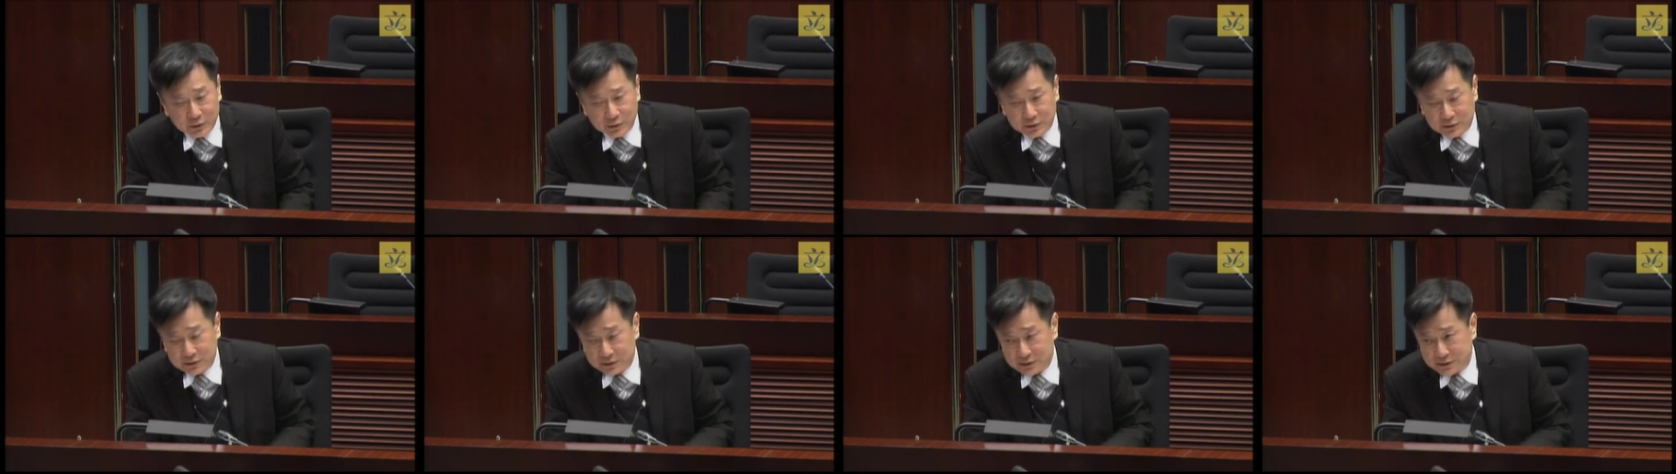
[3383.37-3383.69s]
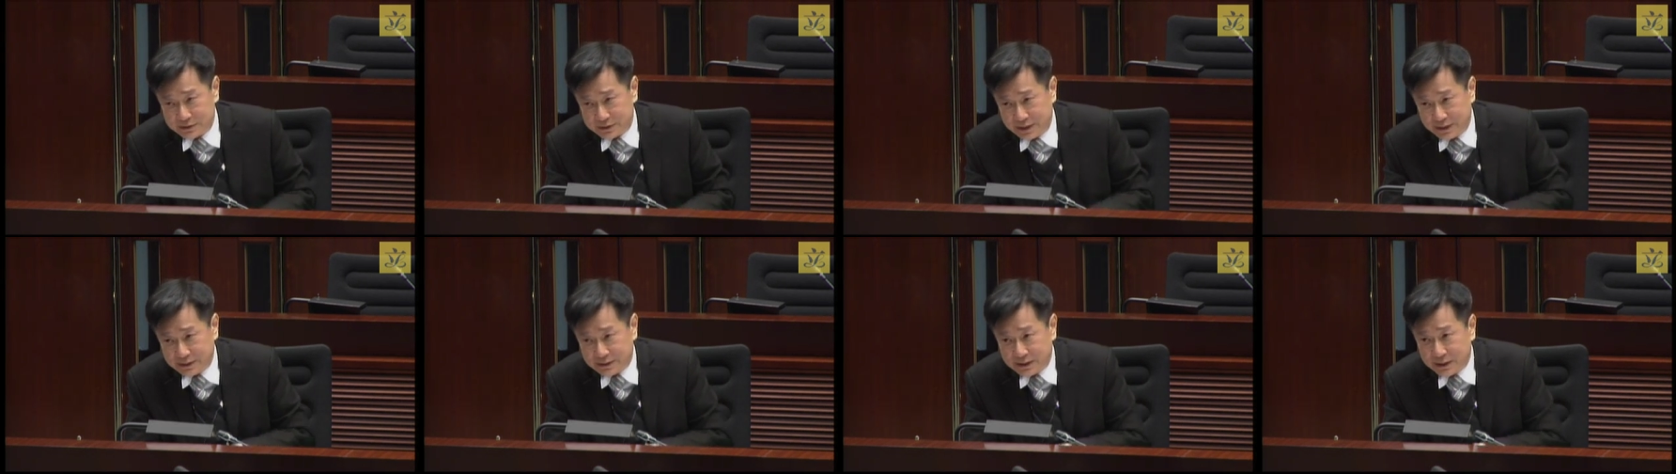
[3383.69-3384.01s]

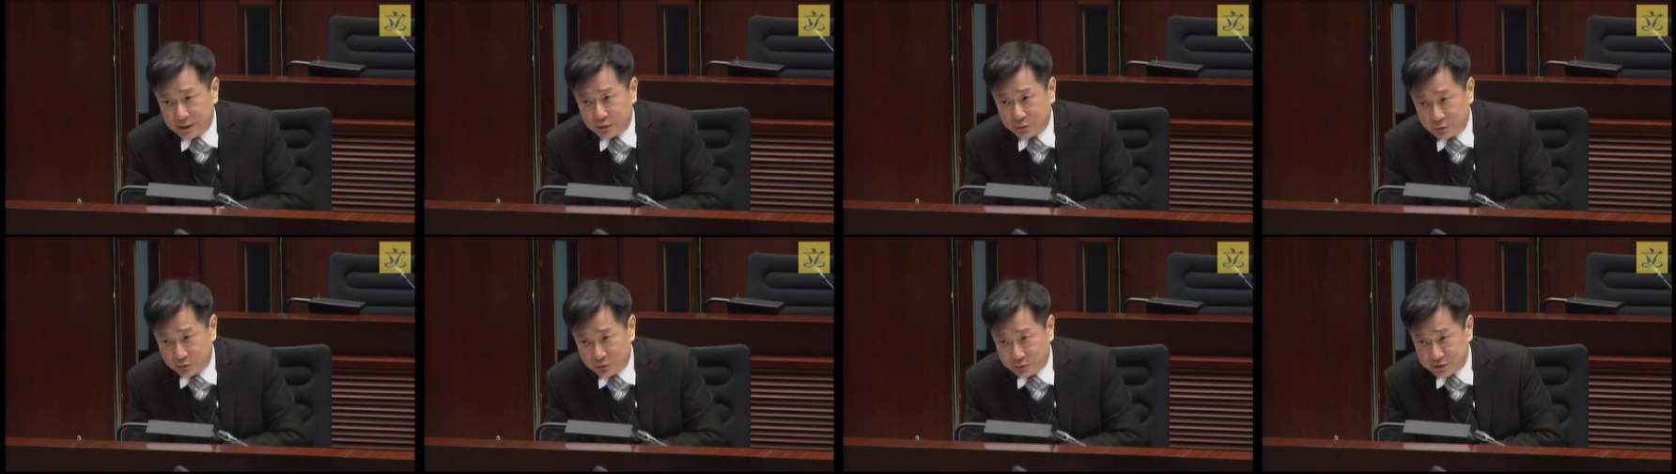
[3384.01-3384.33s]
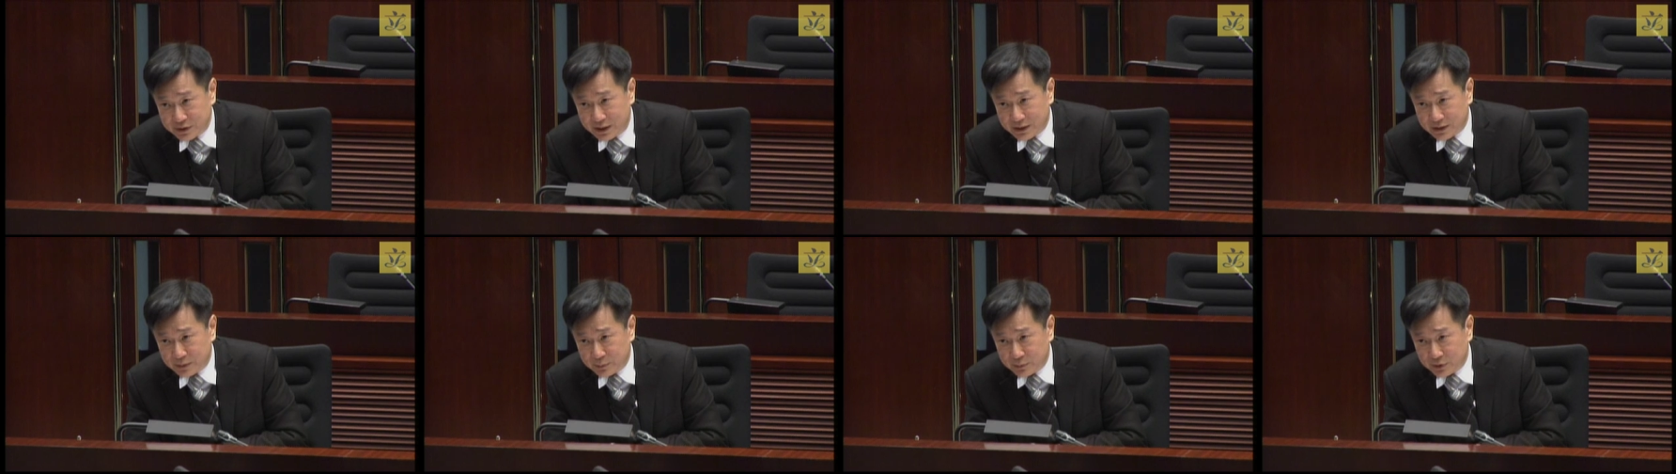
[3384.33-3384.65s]
B is
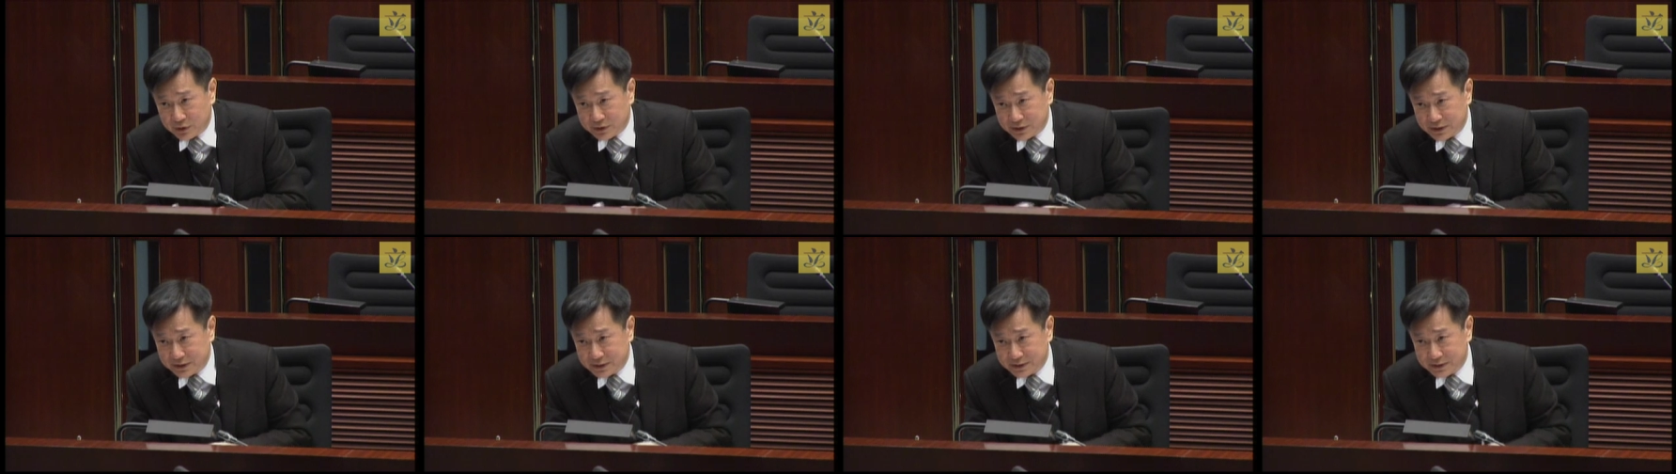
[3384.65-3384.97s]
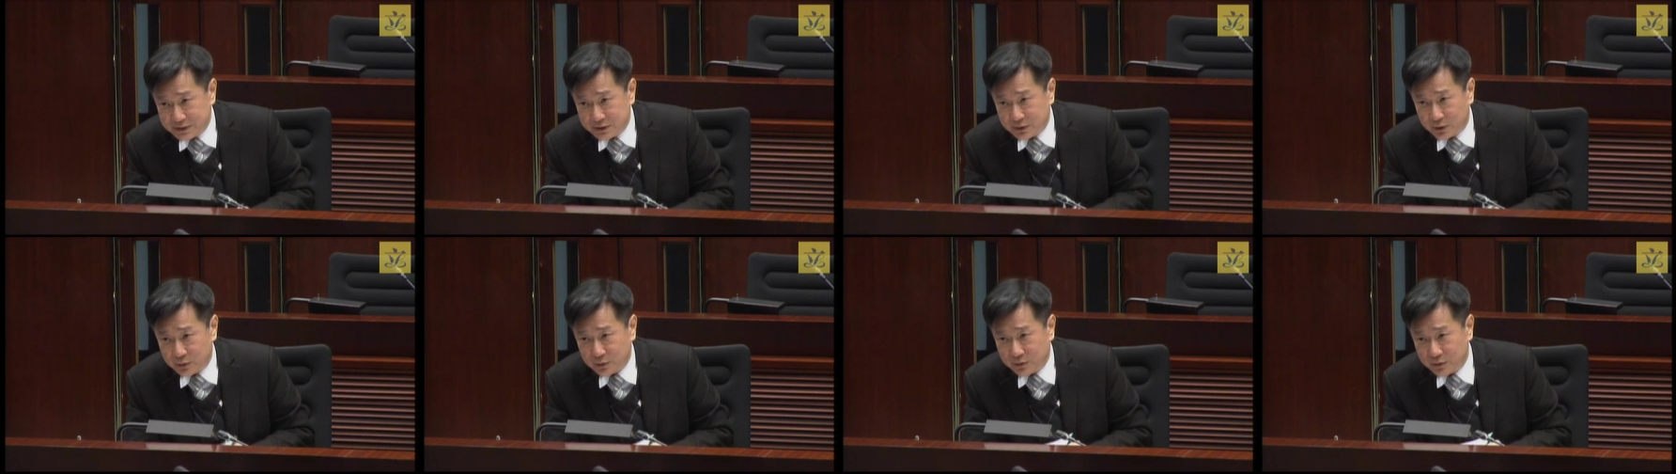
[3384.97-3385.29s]
not,
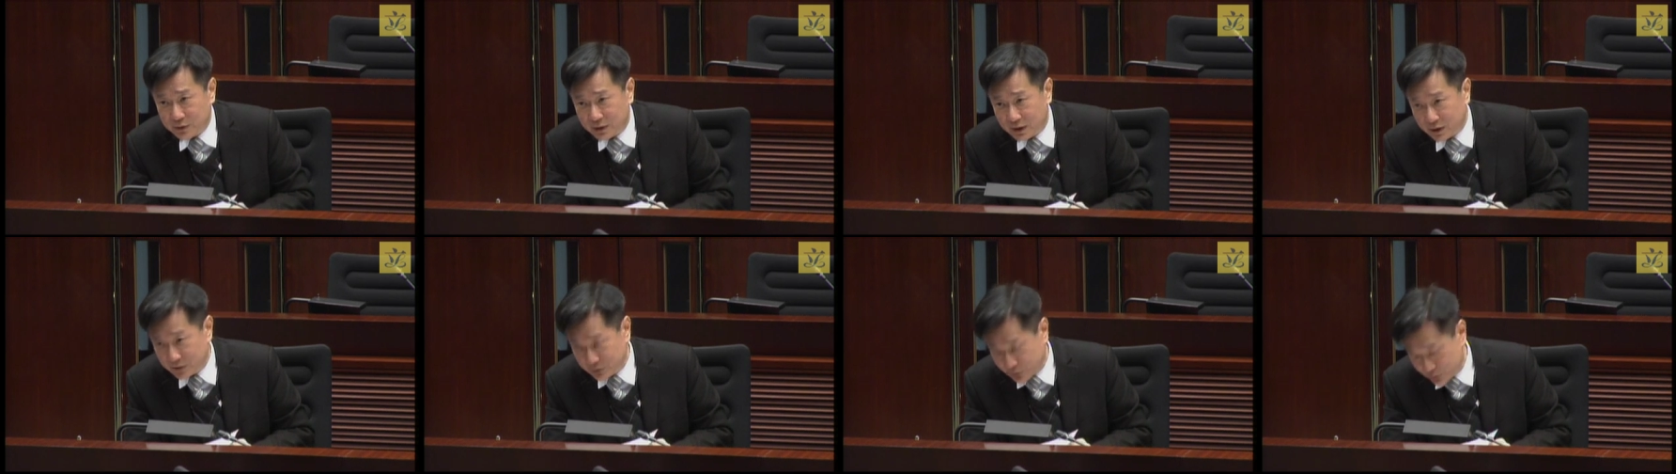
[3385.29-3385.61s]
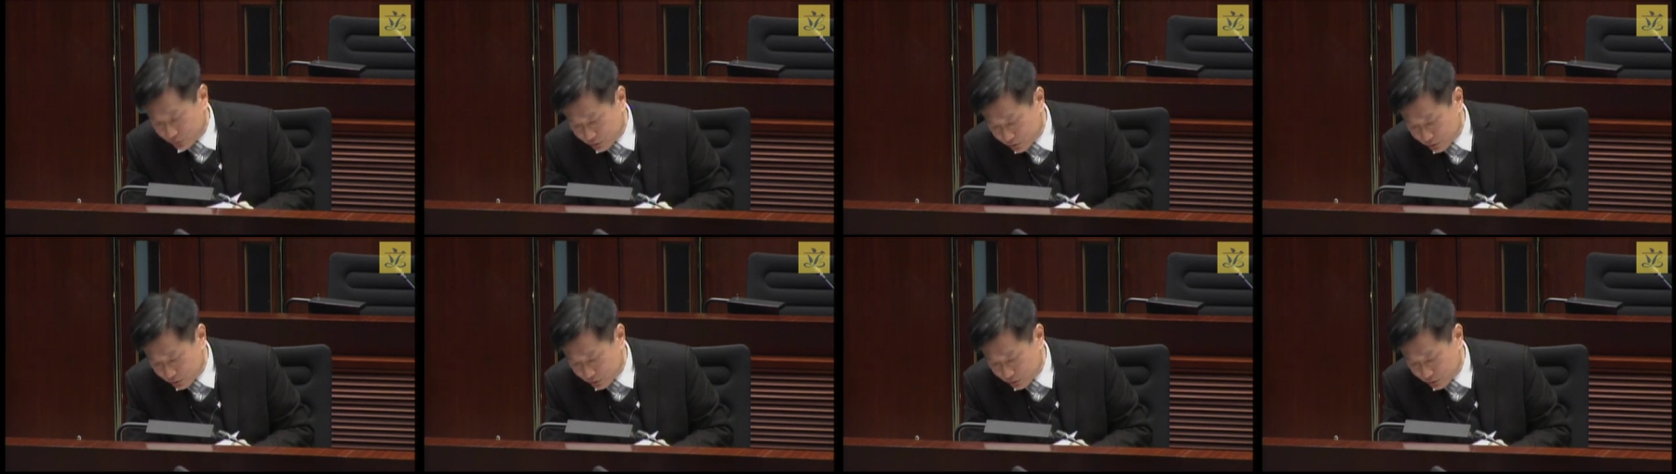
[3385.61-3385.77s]
etc.